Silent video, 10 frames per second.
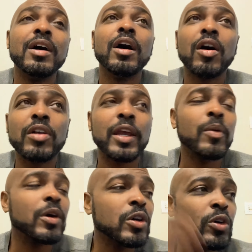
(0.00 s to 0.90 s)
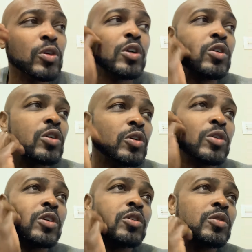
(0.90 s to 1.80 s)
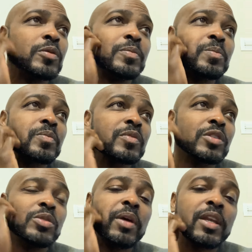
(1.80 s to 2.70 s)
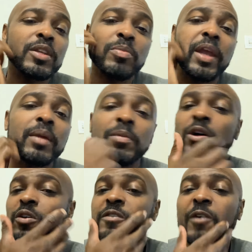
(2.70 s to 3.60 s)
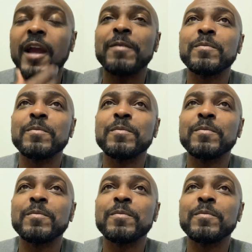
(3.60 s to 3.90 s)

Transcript: Okay, well, cool. You making moves, right?